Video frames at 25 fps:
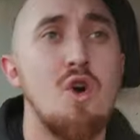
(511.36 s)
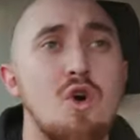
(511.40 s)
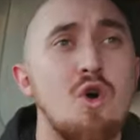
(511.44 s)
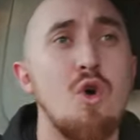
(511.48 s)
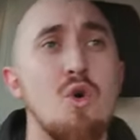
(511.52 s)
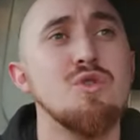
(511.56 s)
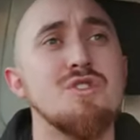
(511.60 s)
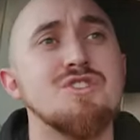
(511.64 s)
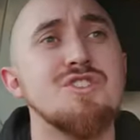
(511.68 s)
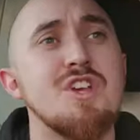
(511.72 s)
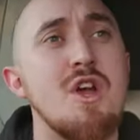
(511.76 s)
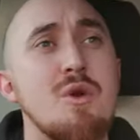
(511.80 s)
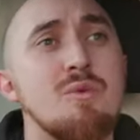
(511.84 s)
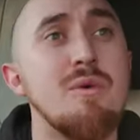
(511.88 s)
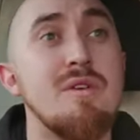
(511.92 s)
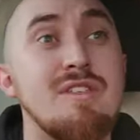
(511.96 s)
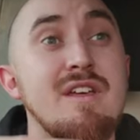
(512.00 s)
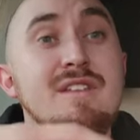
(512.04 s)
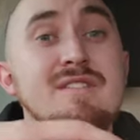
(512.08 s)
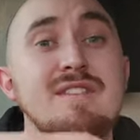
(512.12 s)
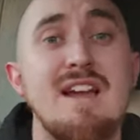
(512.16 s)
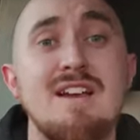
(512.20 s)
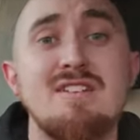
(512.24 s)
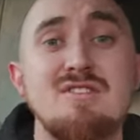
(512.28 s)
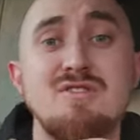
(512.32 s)
also
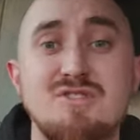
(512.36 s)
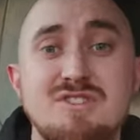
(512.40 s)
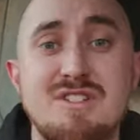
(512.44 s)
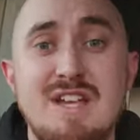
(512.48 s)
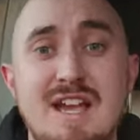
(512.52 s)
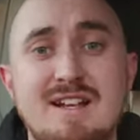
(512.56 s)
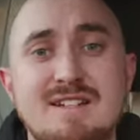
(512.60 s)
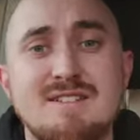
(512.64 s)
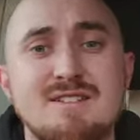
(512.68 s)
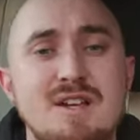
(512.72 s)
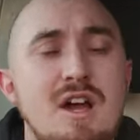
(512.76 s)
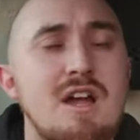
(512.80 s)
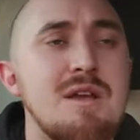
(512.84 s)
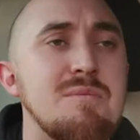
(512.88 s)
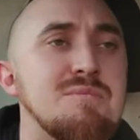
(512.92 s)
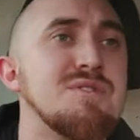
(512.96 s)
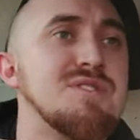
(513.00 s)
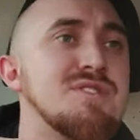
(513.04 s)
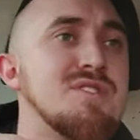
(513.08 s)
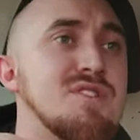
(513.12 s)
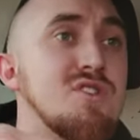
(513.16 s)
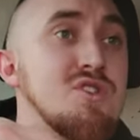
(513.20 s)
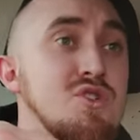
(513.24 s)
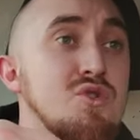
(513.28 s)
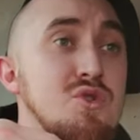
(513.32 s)
within those deck
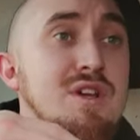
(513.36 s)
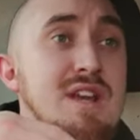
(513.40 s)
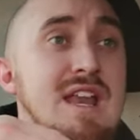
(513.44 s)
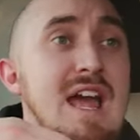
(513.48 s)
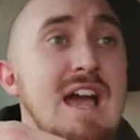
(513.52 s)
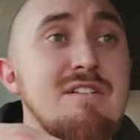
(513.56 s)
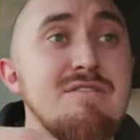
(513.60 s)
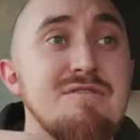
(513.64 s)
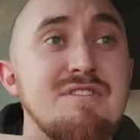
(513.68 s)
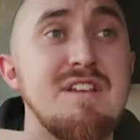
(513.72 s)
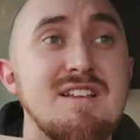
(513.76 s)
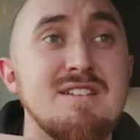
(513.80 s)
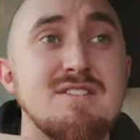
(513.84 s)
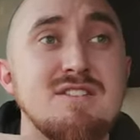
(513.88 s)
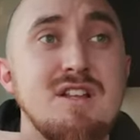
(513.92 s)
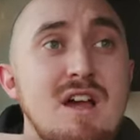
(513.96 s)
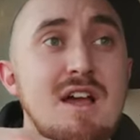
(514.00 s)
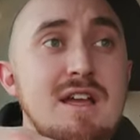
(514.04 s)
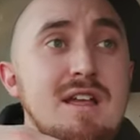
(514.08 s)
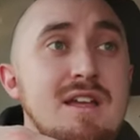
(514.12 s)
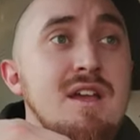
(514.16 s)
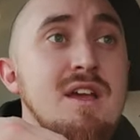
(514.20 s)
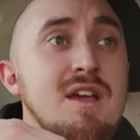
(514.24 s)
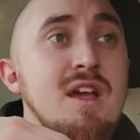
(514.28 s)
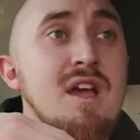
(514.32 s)
types you can have things
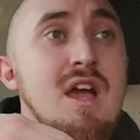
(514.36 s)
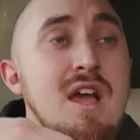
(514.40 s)
like